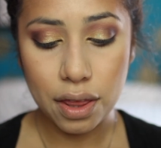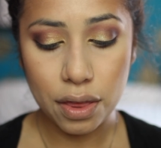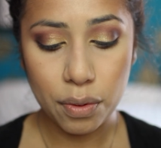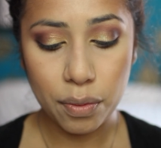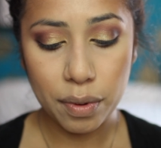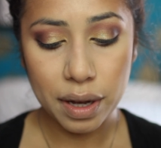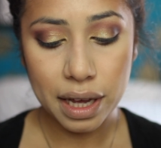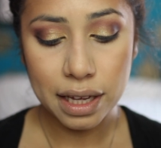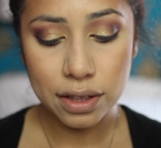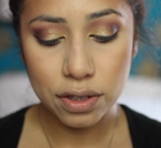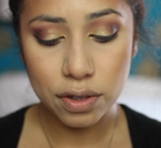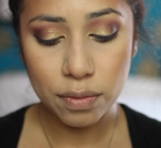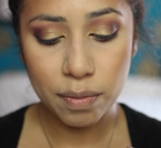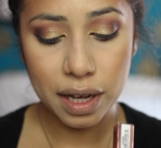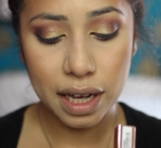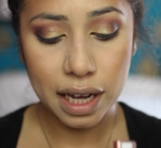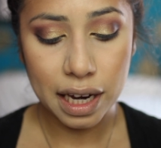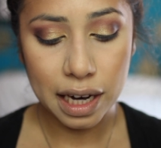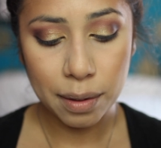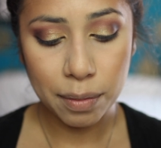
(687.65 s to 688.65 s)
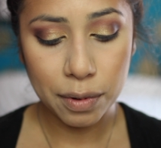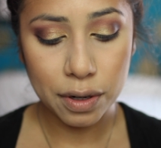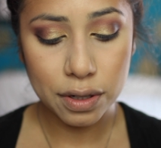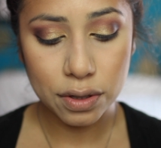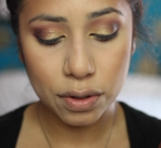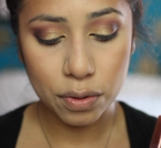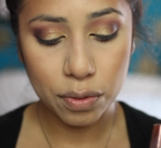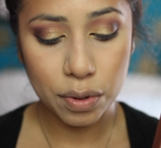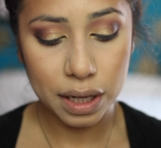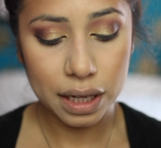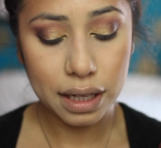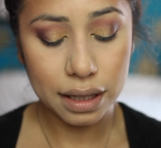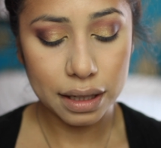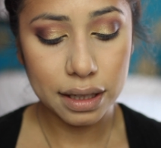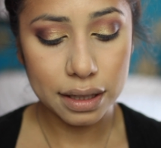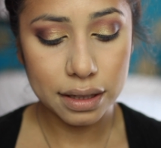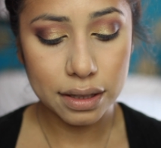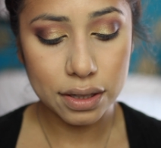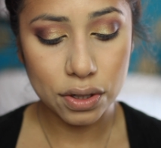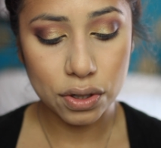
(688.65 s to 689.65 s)
The way I do my eyebrows
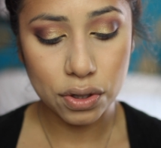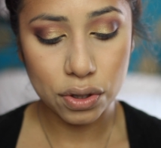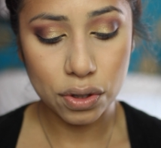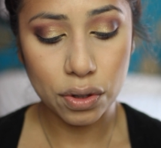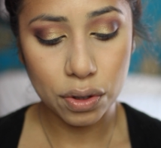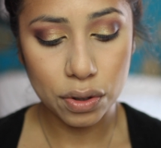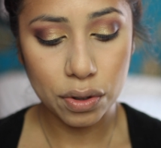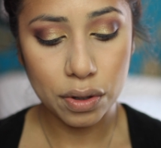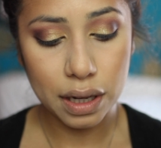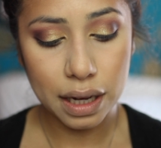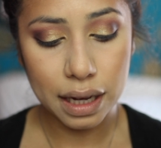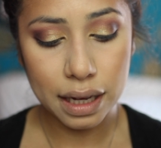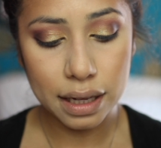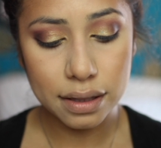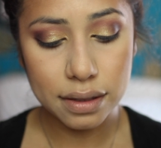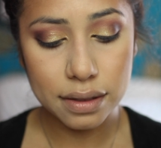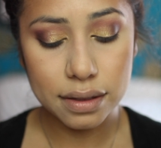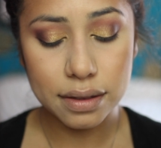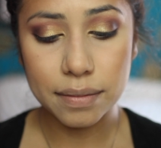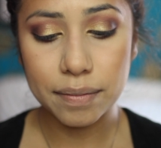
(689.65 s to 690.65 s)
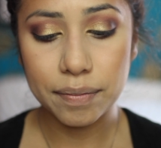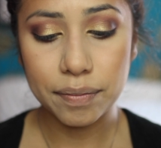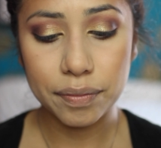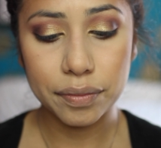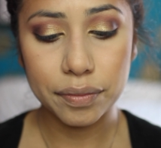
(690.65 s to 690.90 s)
quickly to show you guys